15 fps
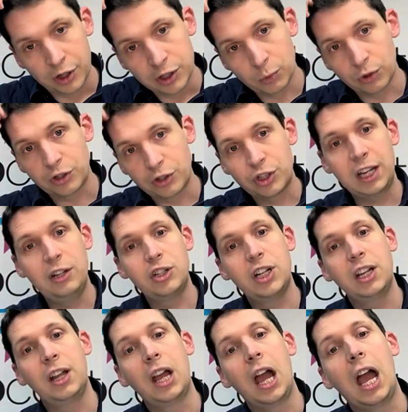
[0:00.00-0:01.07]
So what's
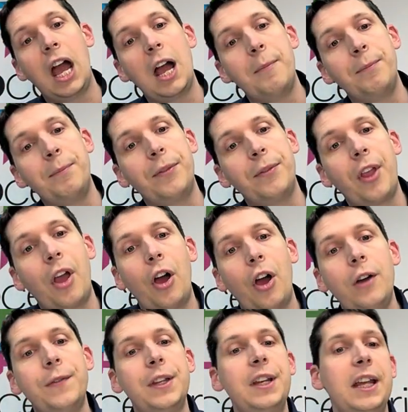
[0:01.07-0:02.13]
changing?
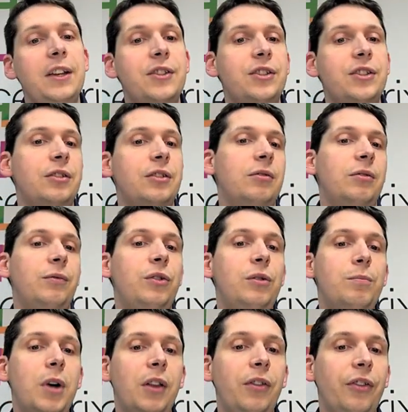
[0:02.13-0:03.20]
Over the next
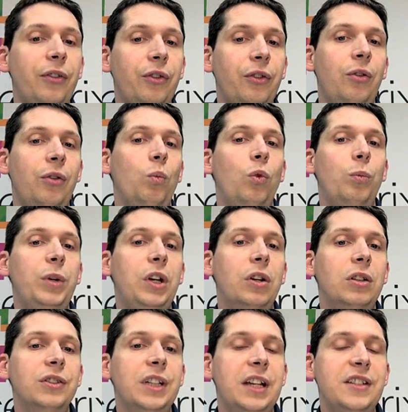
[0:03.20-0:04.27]
few months, we'll be
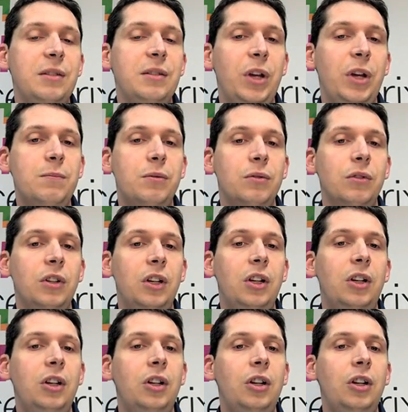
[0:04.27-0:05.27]
contacting people